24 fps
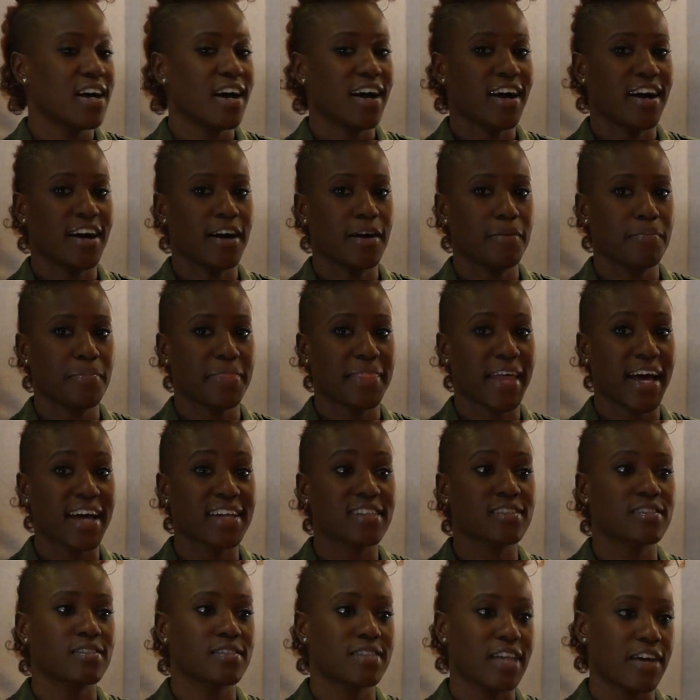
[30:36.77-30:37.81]
Um,
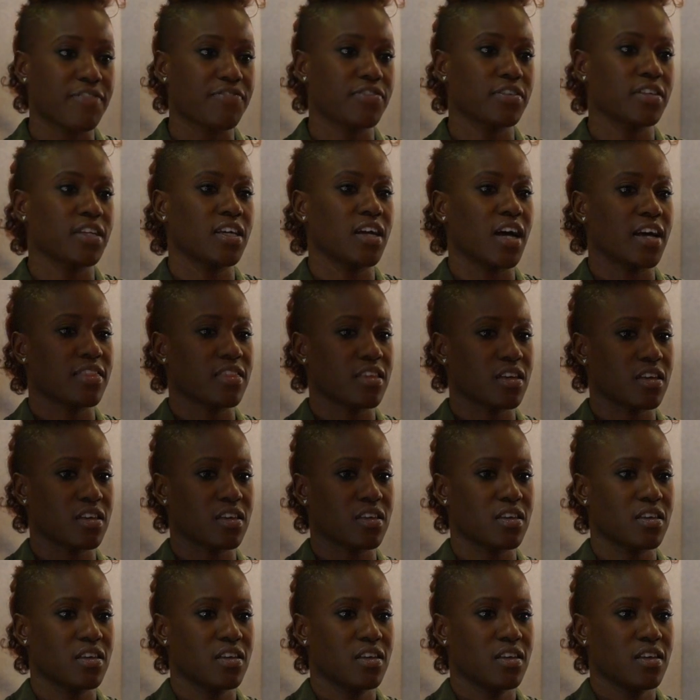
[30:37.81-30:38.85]
that's definitely, I
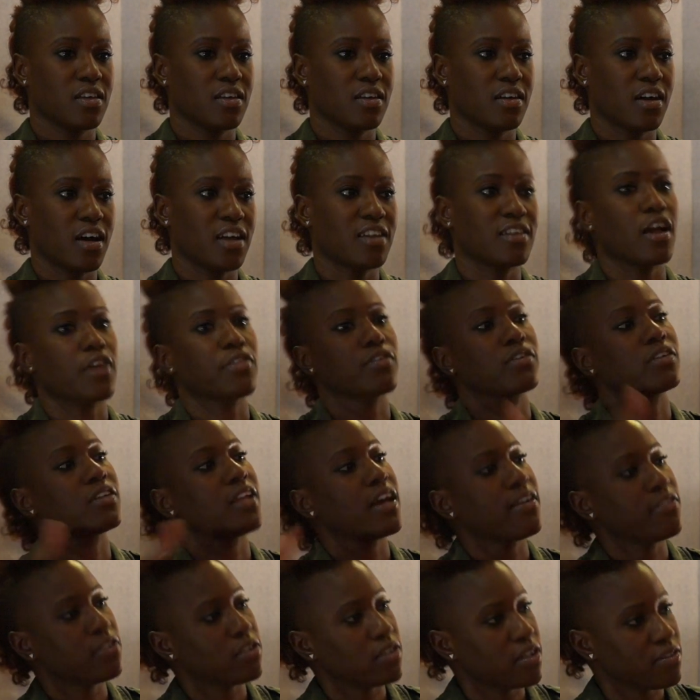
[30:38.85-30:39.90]
think, another
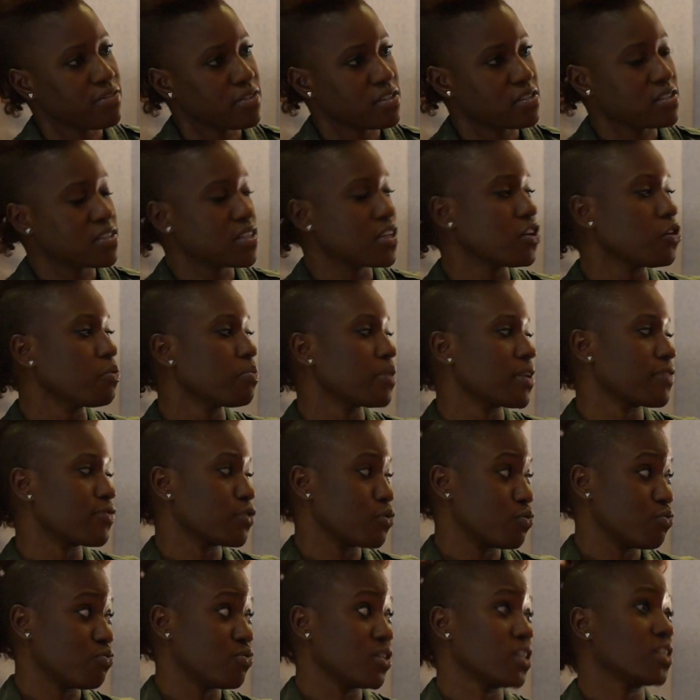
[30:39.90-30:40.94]
level of the skill, but if
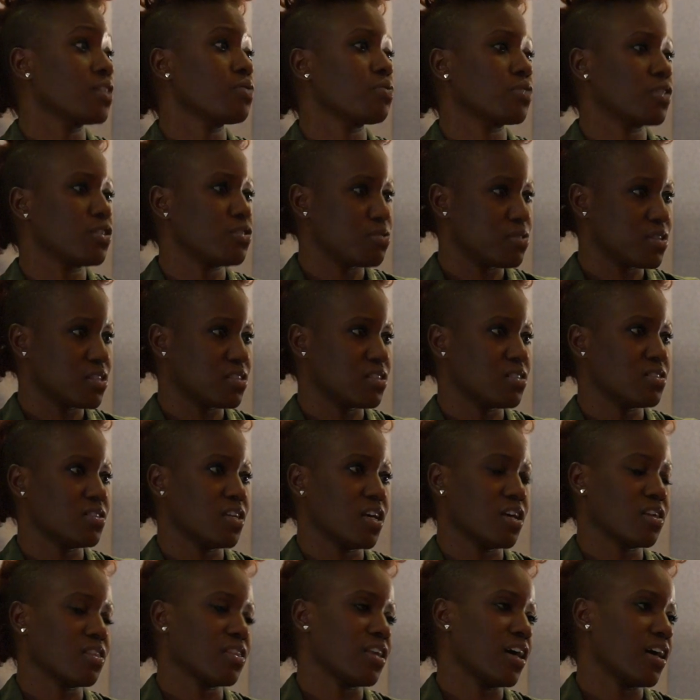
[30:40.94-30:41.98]
you really want to do this and
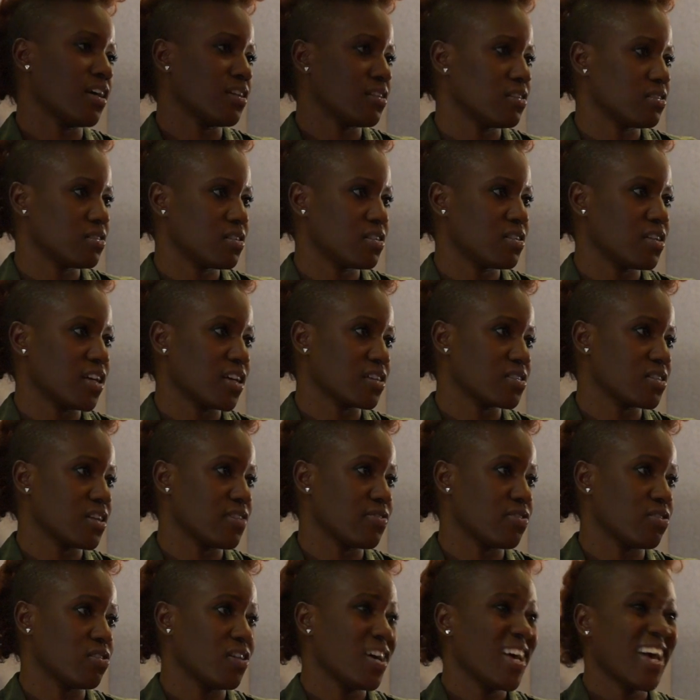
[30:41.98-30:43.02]
take that to the next
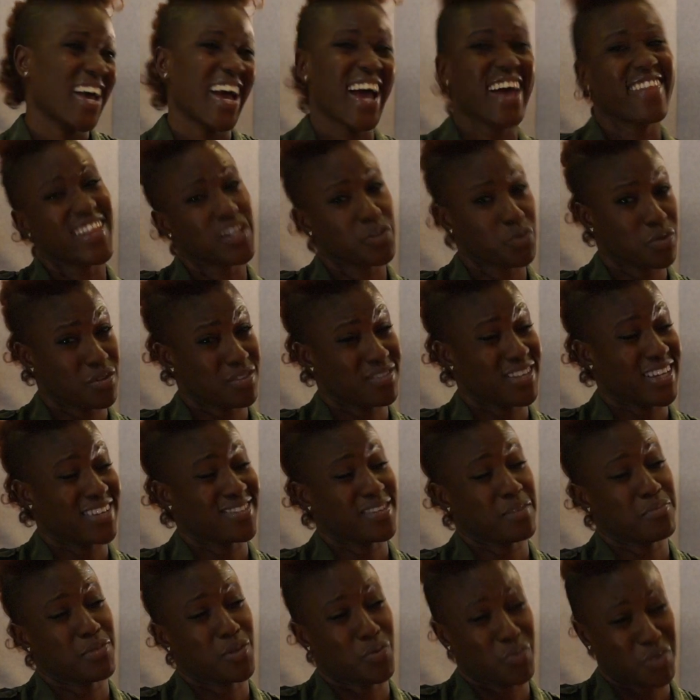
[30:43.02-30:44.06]
level, and that's where like
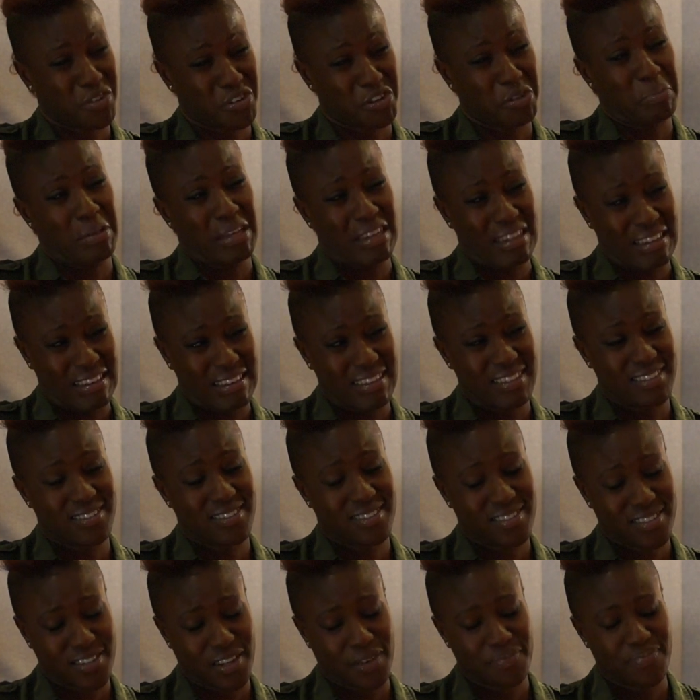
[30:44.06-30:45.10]
some of the real good money is.
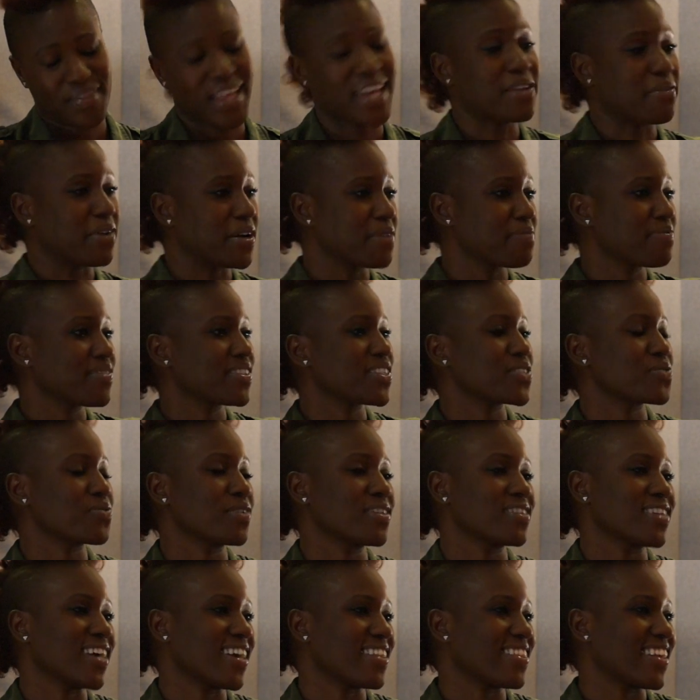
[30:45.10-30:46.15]
So mm. anyway, just
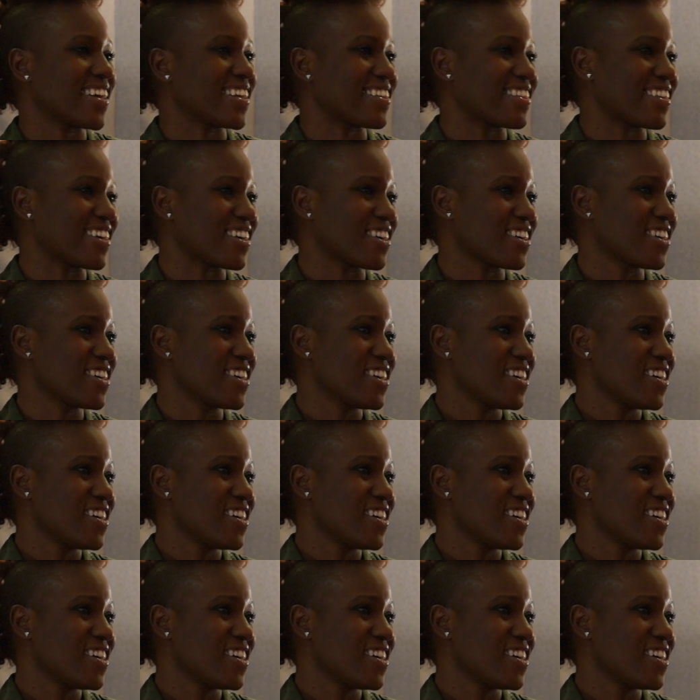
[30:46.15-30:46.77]
wanted to add that, that in there.